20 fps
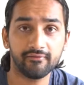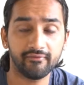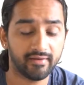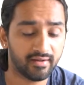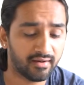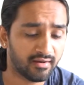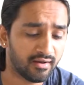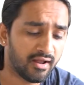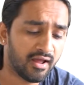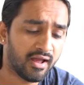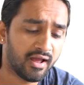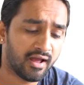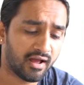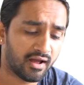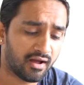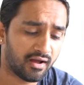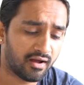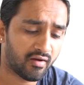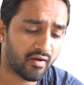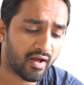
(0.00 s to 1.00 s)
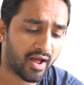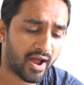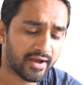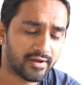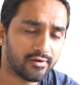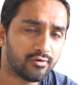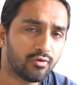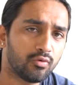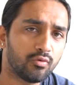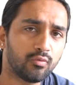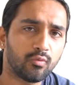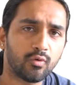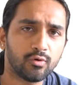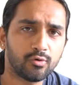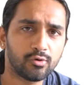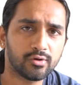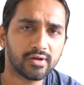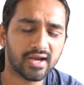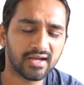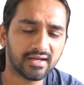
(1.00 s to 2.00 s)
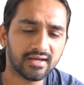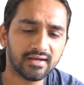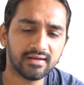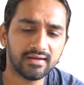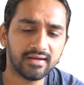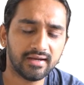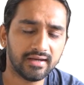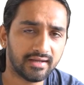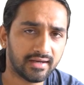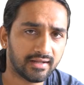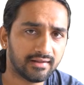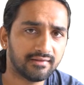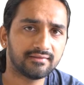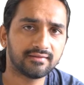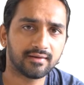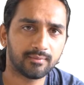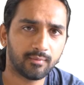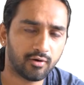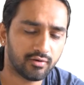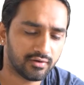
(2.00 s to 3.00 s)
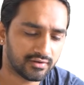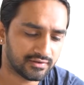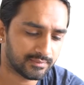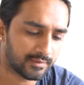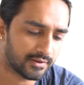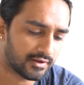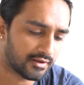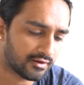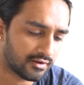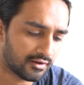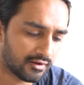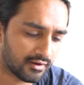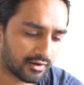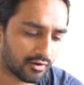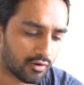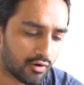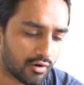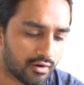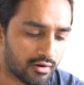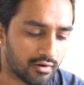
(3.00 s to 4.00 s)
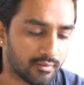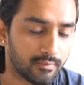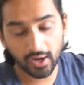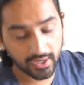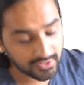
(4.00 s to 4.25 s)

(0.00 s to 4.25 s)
well. I don't want to get in details about this particular recorder.